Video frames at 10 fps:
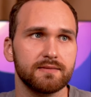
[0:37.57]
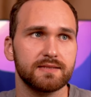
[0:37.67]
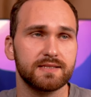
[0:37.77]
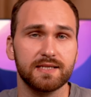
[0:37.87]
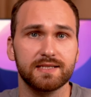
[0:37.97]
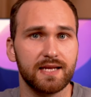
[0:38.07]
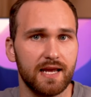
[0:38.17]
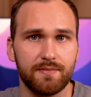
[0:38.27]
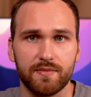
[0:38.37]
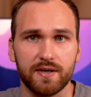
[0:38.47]
six
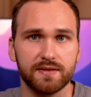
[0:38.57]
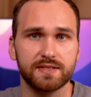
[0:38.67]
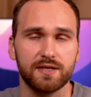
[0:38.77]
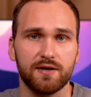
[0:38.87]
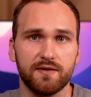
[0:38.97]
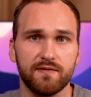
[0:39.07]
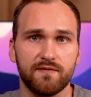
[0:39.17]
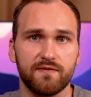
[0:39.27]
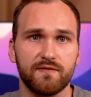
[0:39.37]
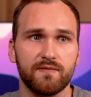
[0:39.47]
to eight months
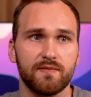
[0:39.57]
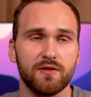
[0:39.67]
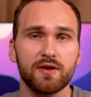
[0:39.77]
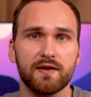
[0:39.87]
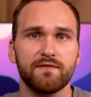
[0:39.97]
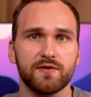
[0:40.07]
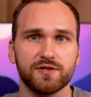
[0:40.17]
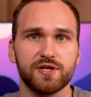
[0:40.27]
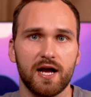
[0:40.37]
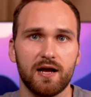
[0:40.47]
of looking for
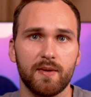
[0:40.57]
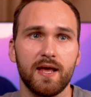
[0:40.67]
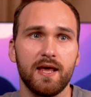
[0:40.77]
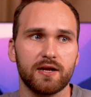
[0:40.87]
a job.